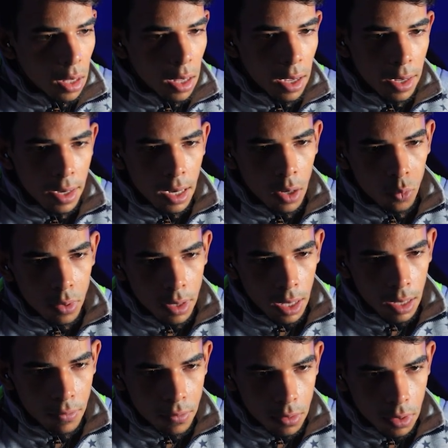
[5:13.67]
And now we
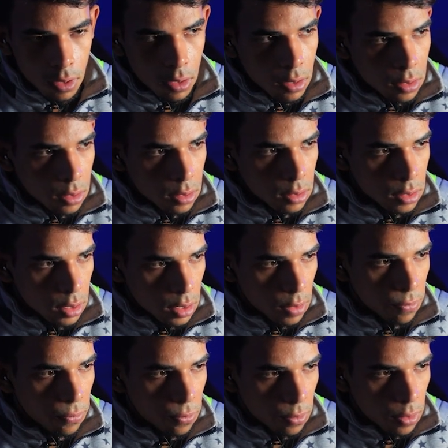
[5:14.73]
have the
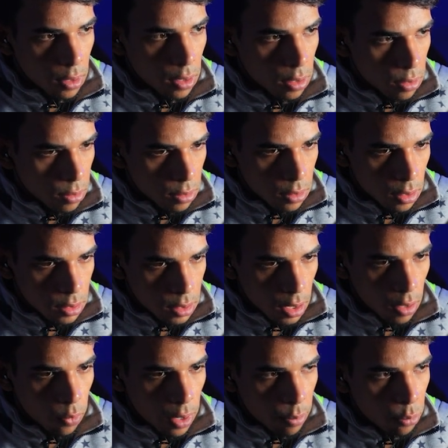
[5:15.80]
let's
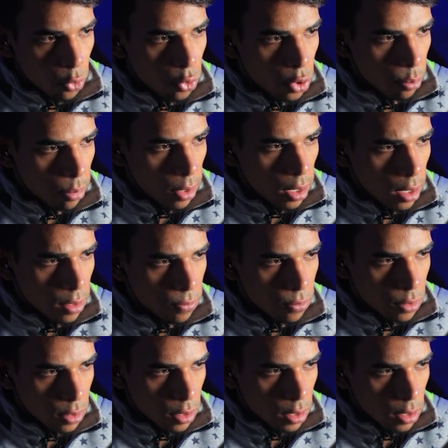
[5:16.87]
get one more reply
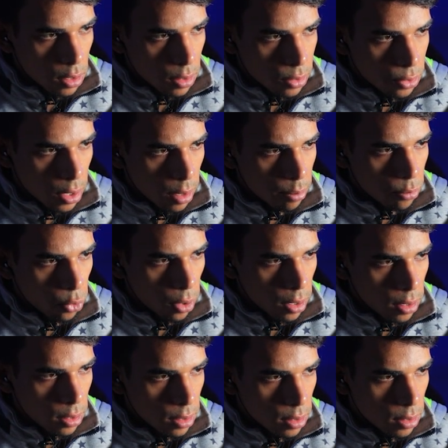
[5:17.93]
for the Trump
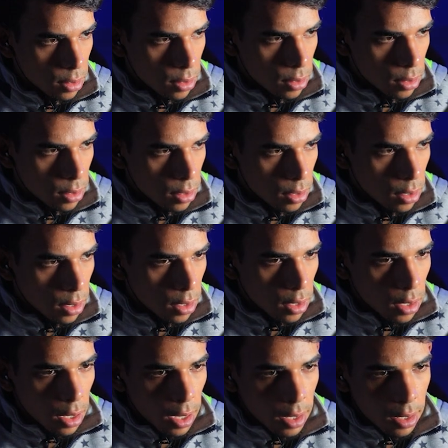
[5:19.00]
one,
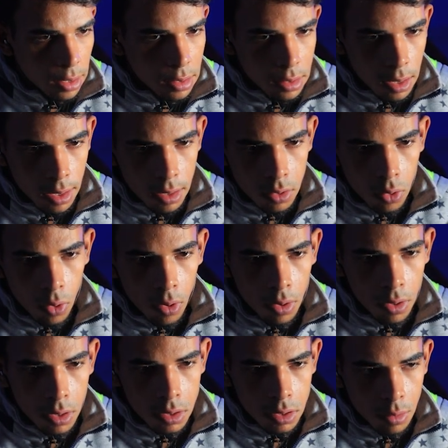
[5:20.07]
and let's select all
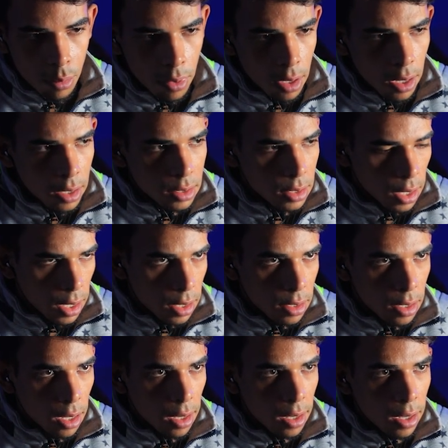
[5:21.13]
these replies and
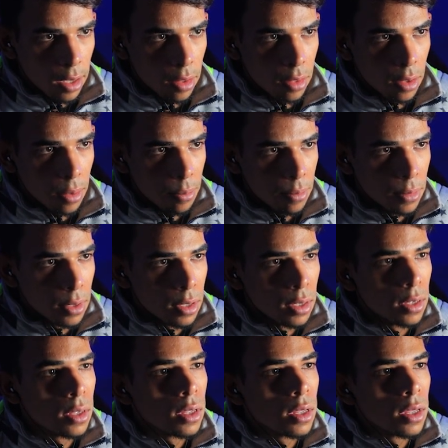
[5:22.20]
align them
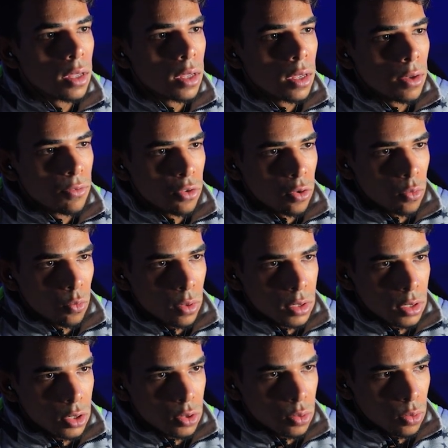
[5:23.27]
with
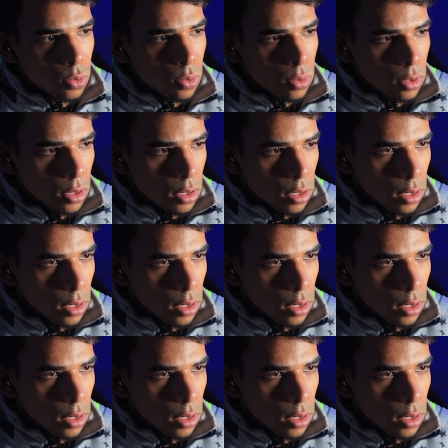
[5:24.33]
this tool.